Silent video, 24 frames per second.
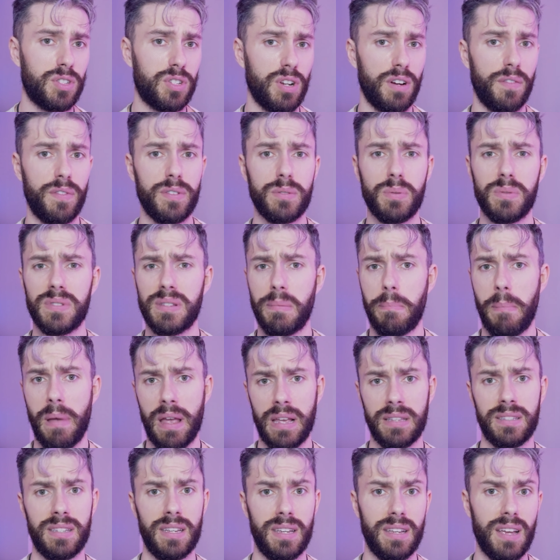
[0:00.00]
Service was
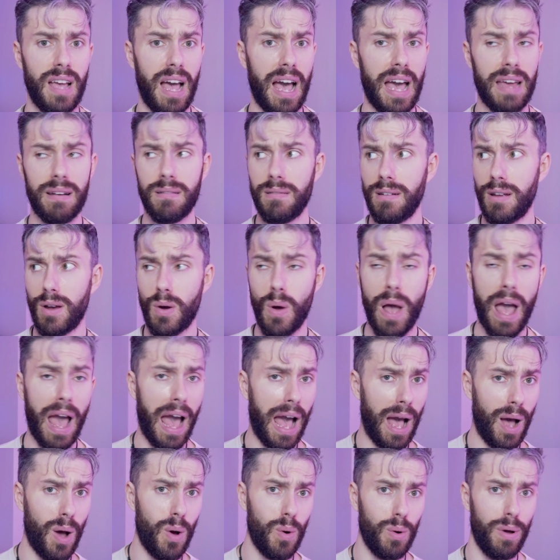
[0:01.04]
amazing. I don't know
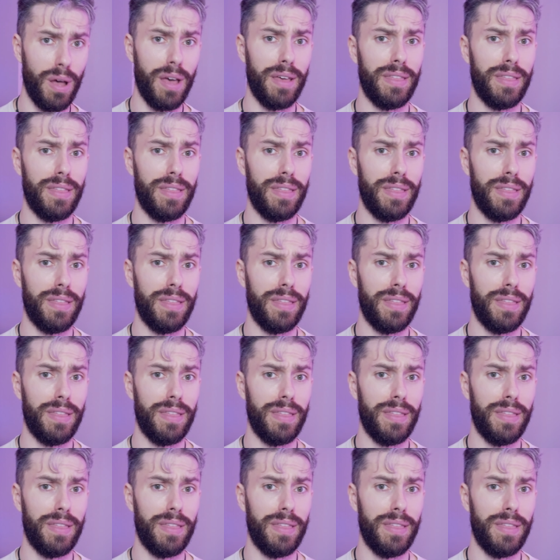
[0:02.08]
how